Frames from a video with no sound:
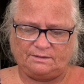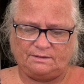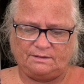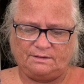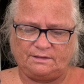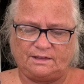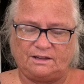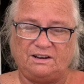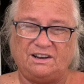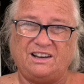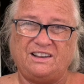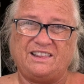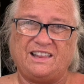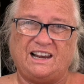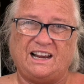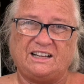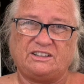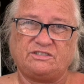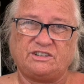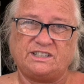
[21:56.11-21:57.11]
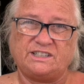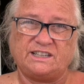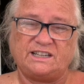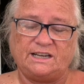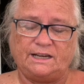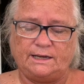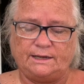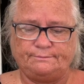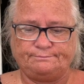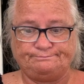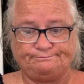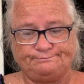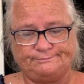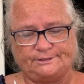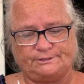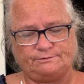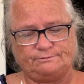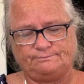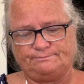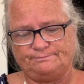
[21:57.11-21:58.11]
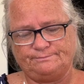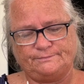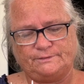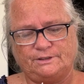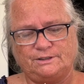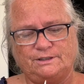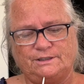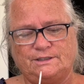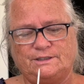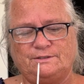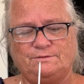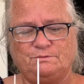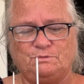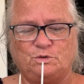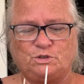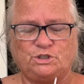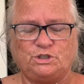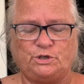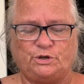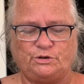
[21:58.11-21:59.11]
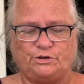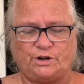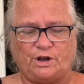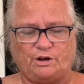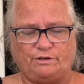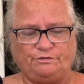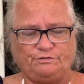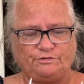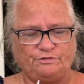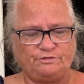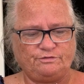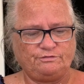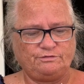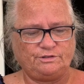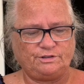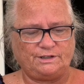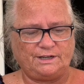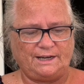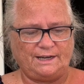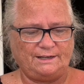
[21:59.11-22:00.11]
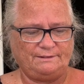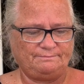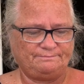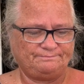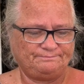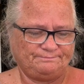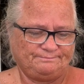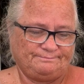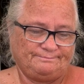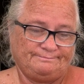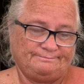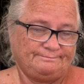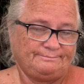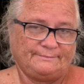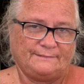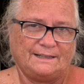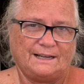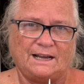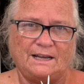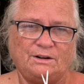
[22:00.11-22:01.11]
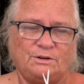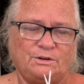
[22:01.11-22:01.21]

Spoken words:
The electricity was turned off today. I don't